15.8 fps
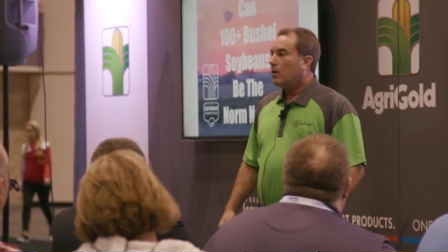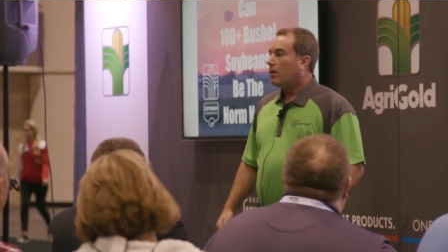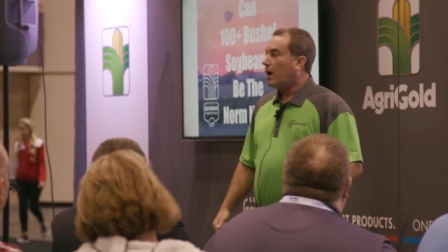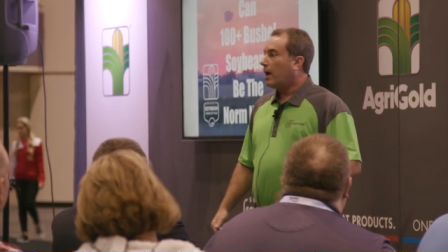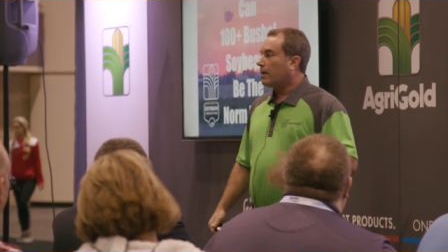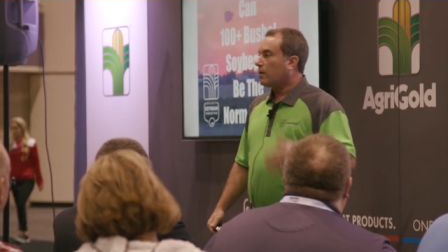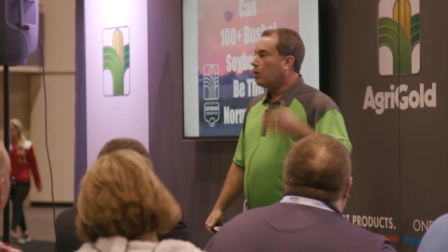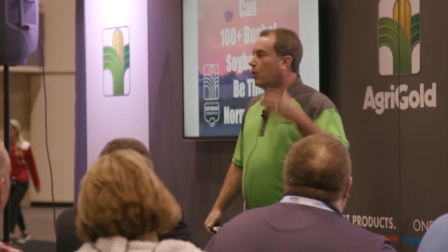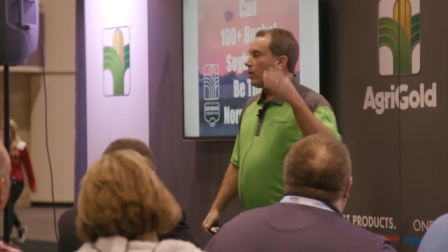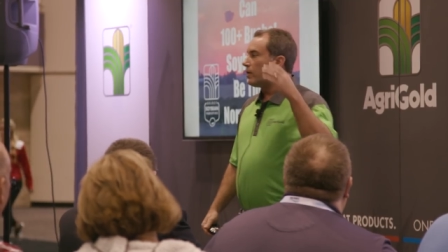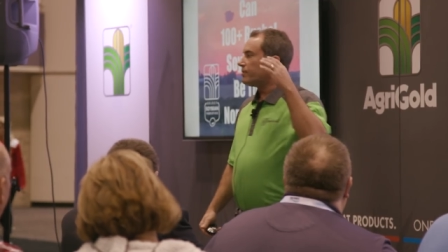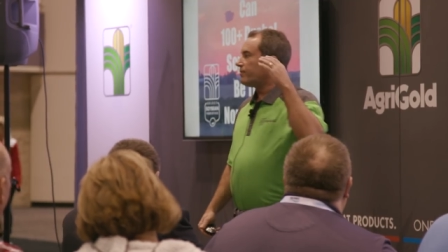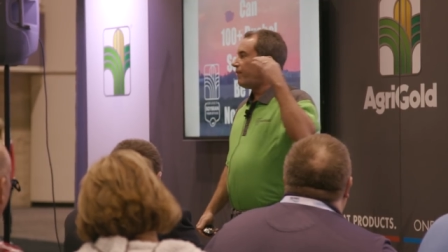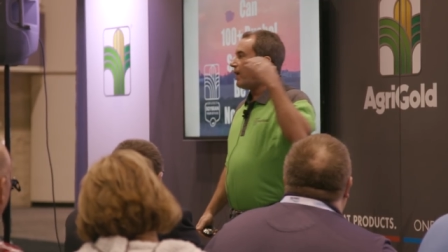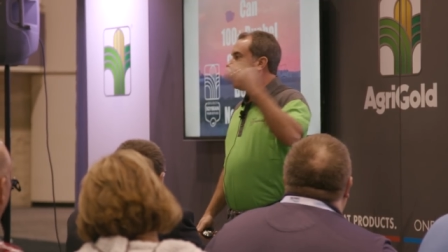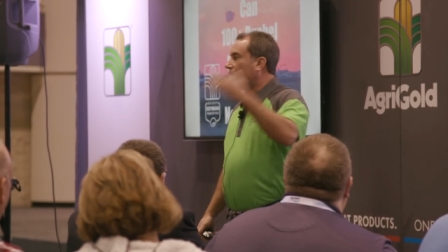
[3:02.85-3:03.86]
right?
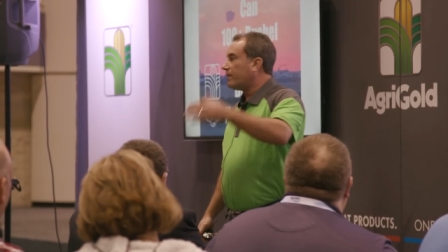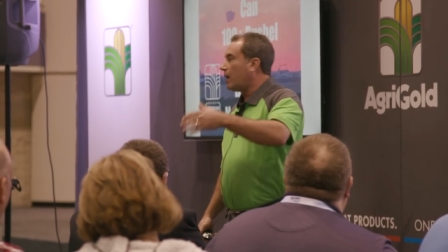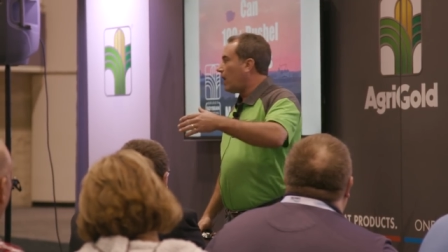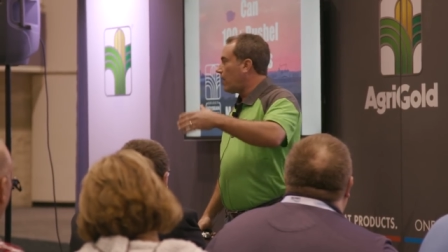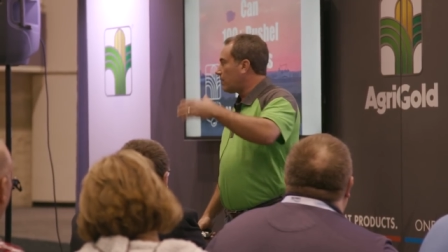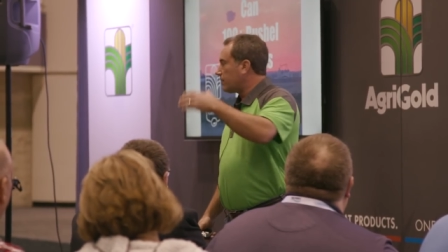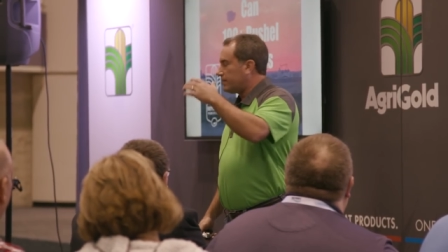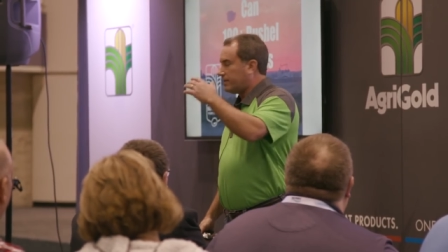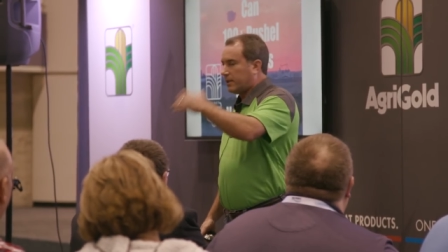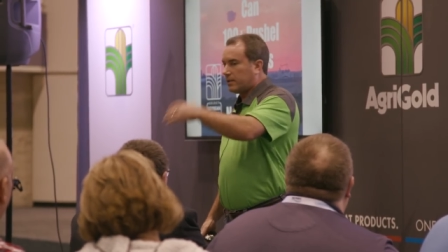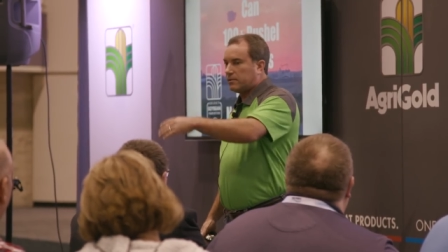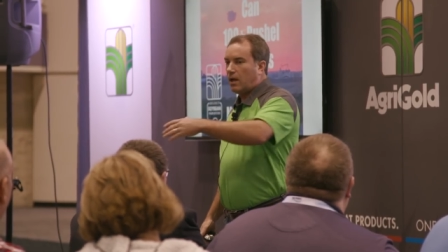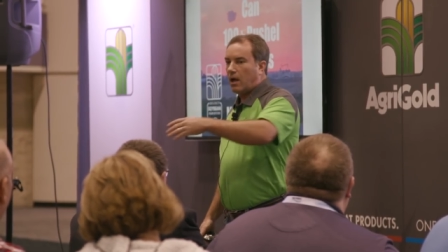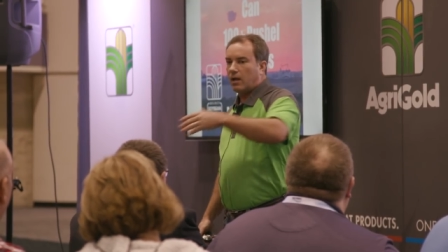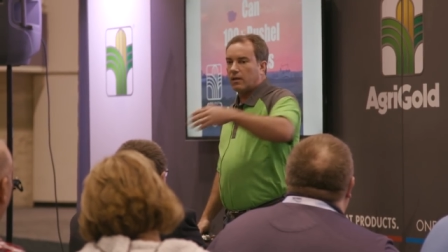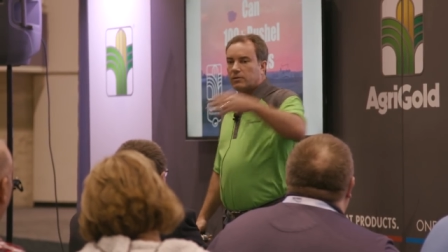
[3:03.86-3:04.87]
Corn's $5,
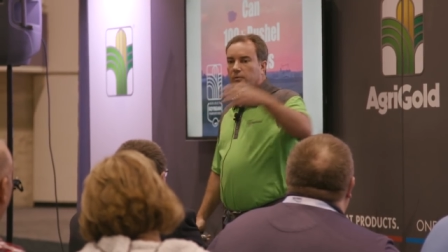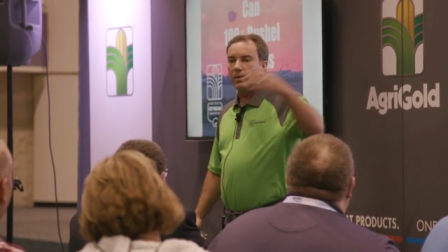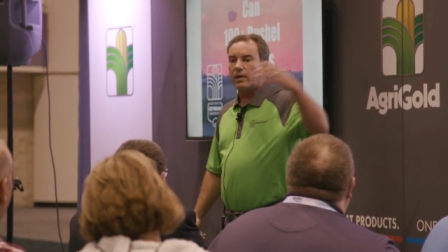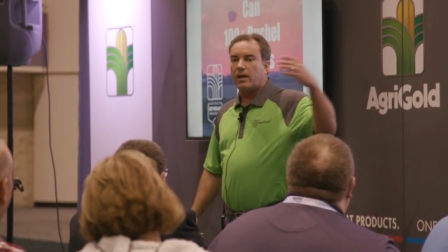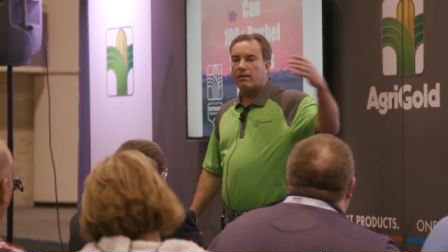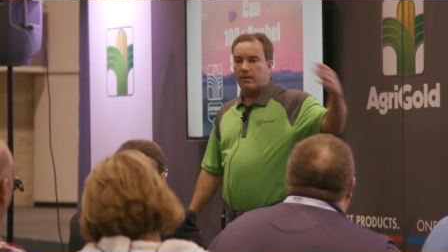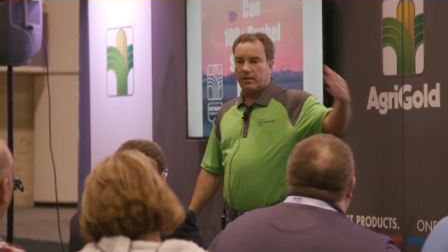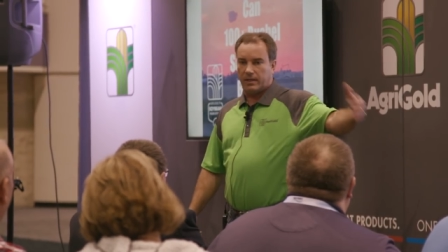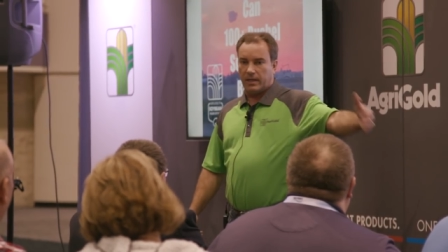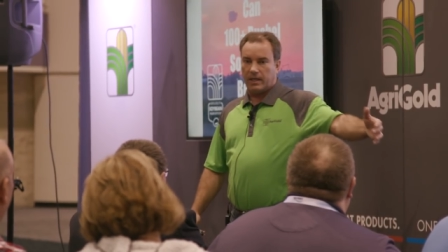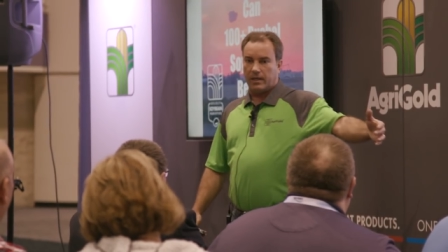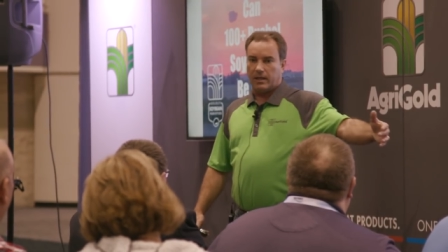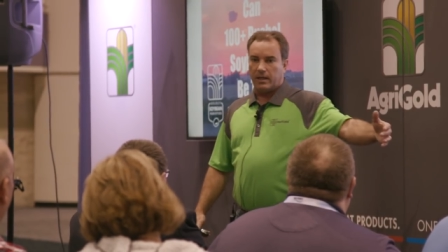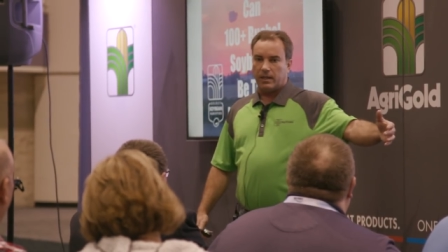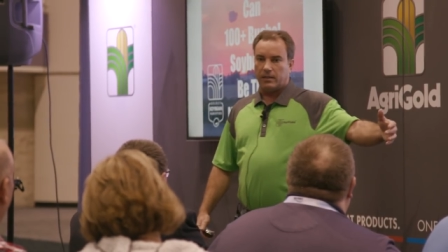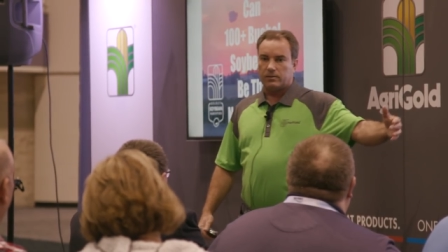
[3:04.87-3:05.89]
$6, whatever
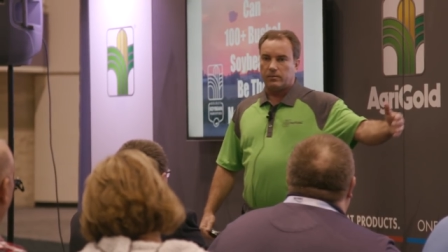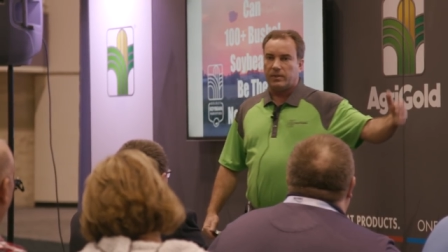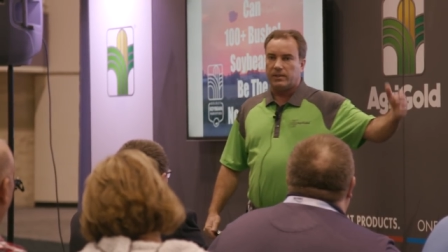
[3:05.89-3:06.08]
that it is.